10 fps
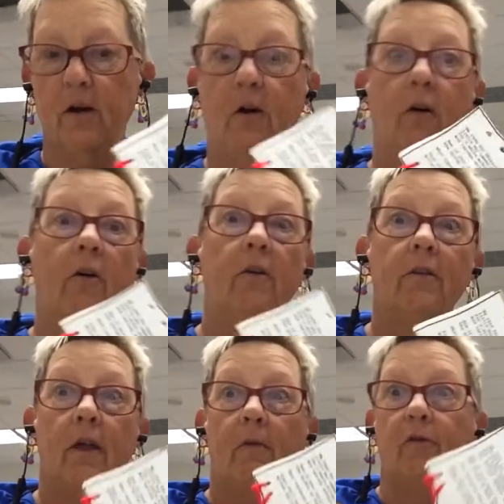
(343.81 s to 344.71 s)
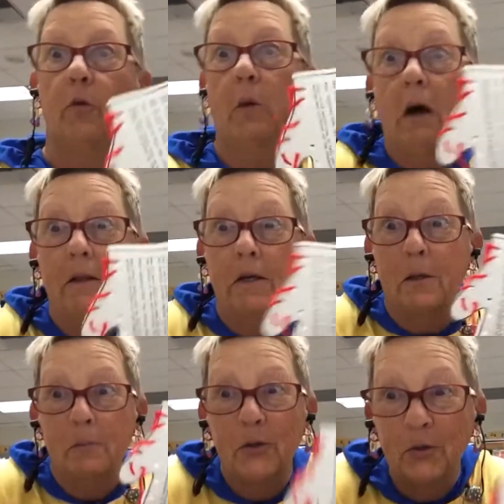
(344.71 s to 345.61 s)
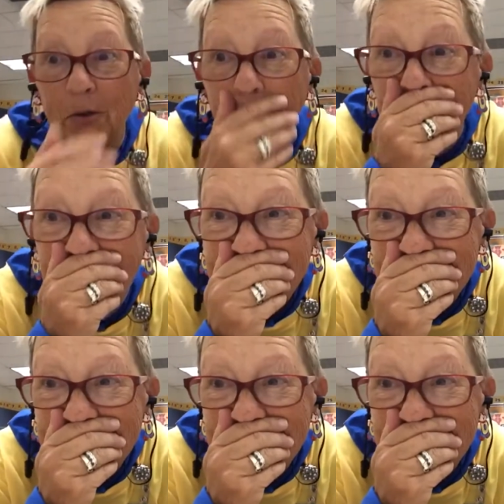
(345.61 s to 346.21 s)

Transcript: Uh-oh, that flew behind the computer.